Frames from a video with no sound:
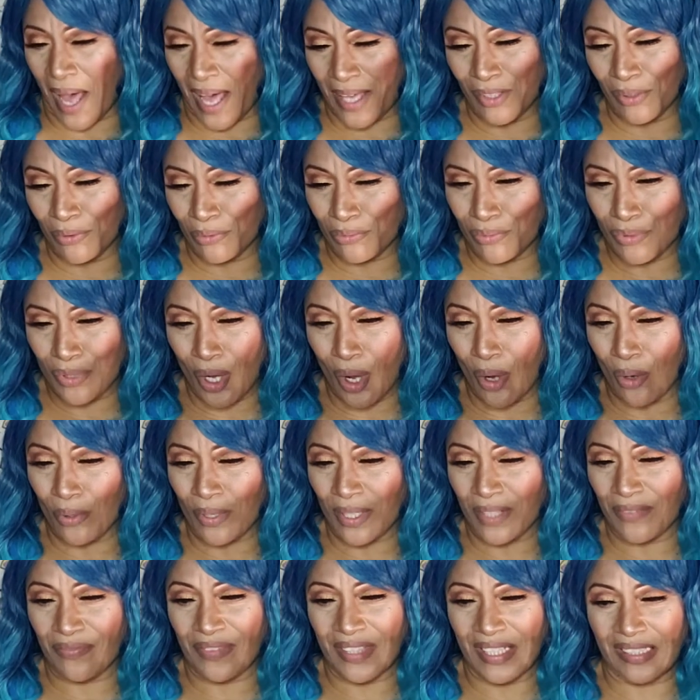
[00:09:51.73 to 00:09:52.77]
I don't know
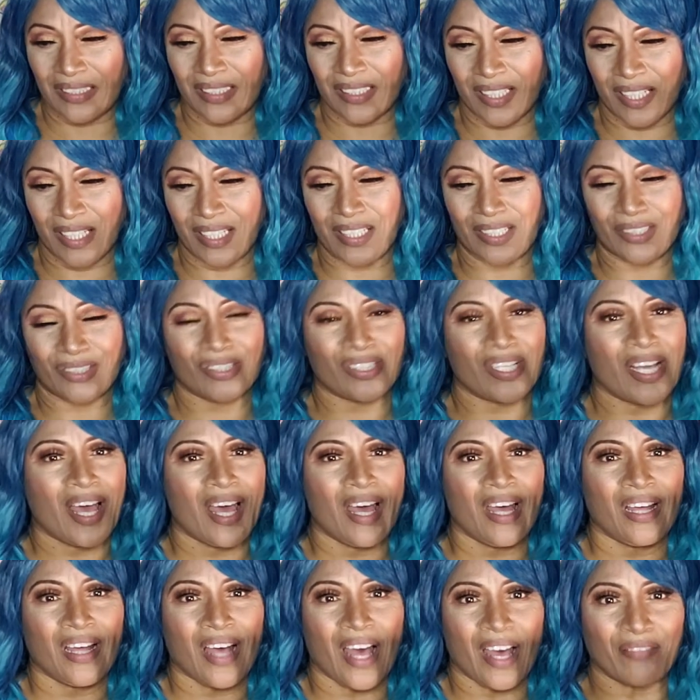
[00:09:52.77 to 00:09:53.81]
if these kids
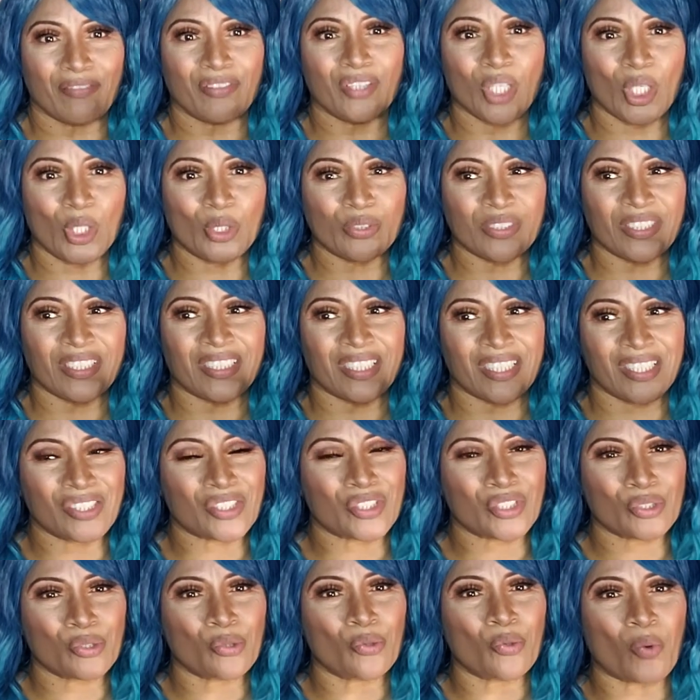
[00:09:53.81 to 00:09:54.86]
have learned it in
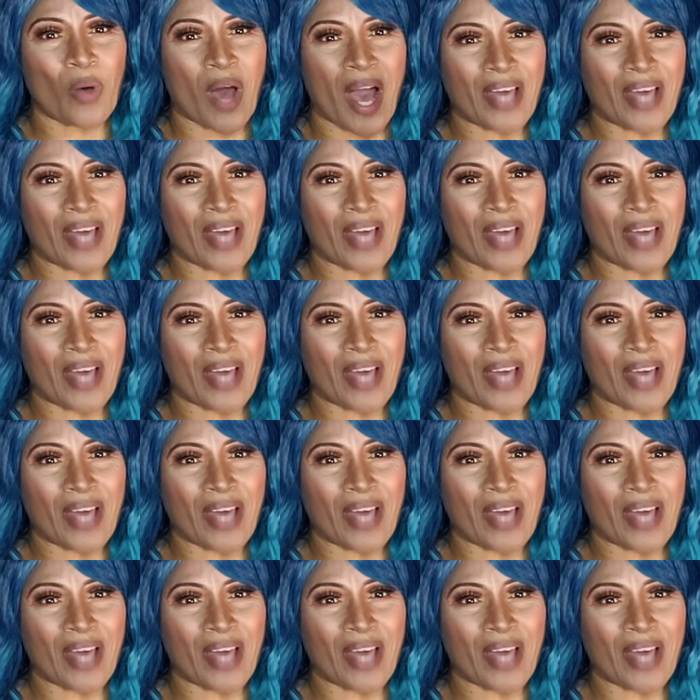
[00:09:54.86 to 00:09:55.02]
school.